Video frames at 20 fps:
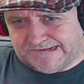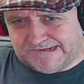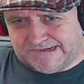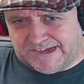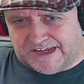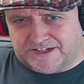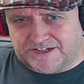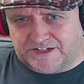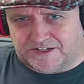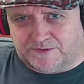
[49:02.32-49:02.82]

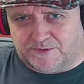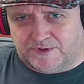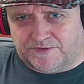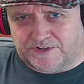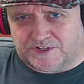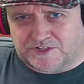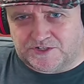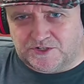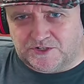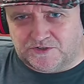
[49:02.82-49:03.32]
I don't know whether
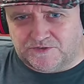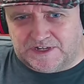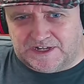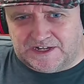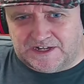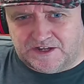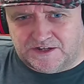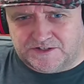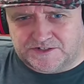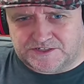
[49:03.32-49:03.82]
I can do a
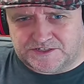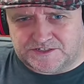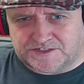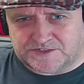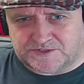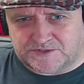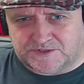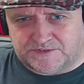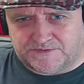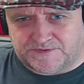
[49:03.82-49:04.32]
reload to
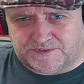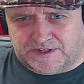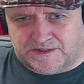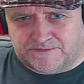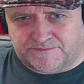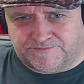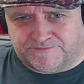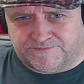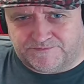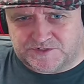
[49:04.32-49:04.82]
sort of
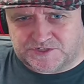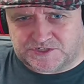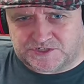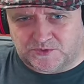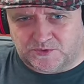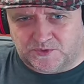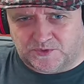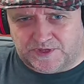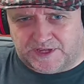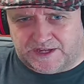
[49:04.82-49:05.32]
um,
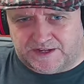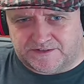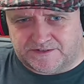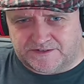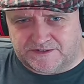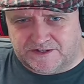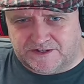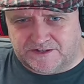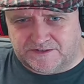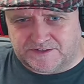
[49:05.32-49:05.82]
restore that.
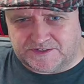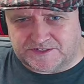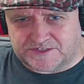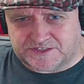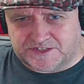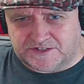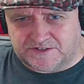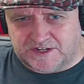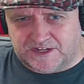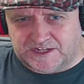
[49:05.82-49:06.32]
No, there's
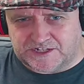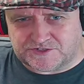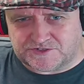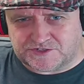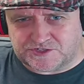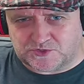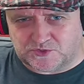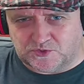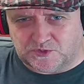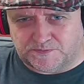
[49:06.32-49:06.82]
no last
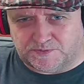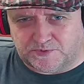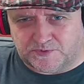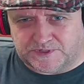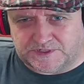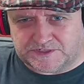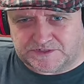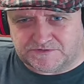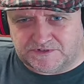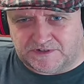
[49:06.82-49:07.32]
restore
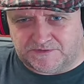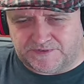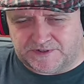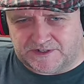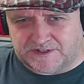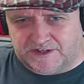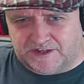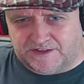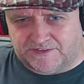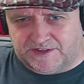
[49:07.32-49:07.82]
point or anything
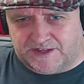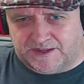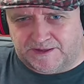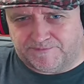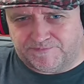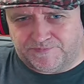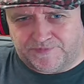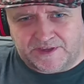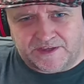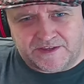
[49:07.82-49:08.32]
like that.
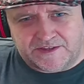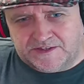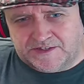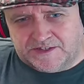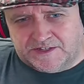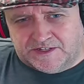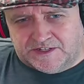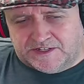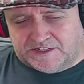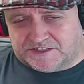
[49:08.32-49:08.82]

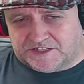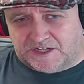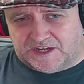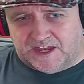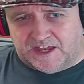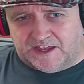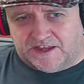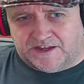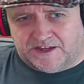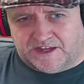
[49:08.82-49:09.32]
So
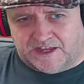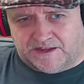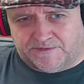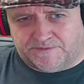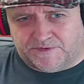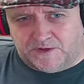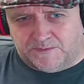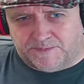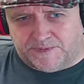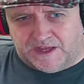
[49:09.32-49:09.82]
yeah, I
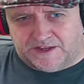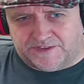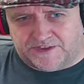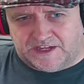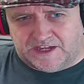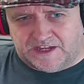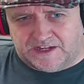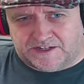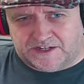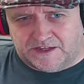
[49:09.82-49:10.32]
feel barred
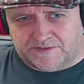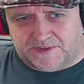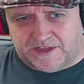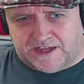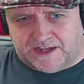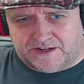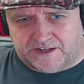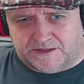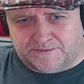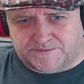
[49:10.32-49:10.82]
the end of
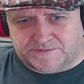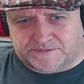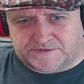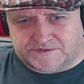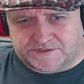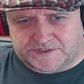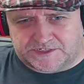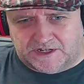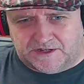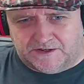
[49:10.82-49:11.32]
that up.
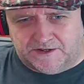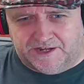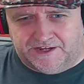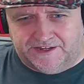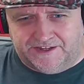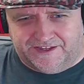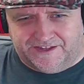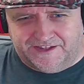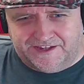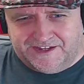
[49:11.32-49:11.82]
So
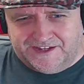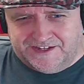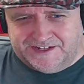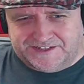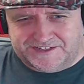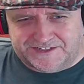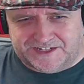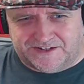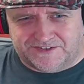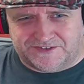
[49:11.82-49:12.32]

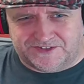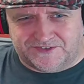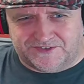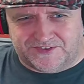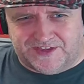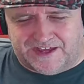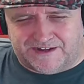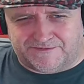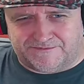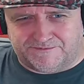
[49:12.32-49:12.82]
don't do
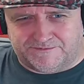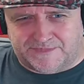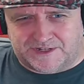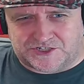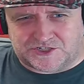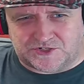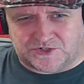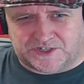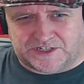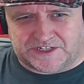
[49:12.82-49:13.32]
that. Make
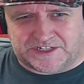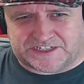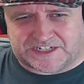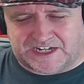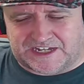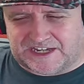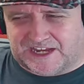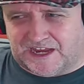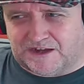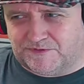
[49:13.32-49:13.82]
sure you
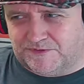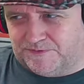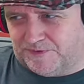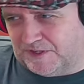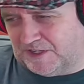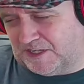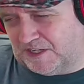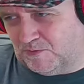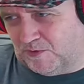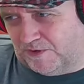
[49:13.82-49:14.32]
take
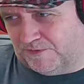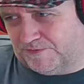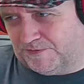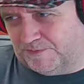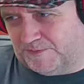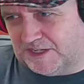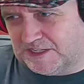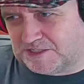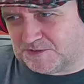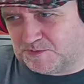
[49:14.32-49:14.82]
everything you want from
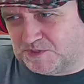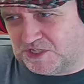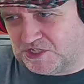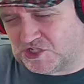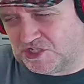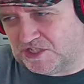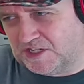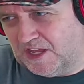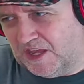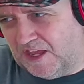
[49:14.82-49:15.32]
the
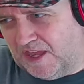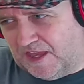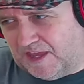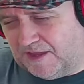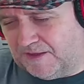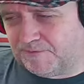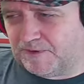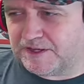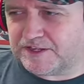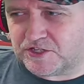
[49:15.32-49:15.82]
expedition.
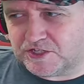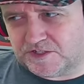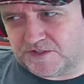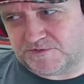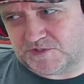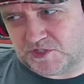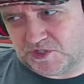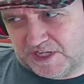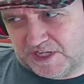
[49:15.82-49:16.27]
If I could have took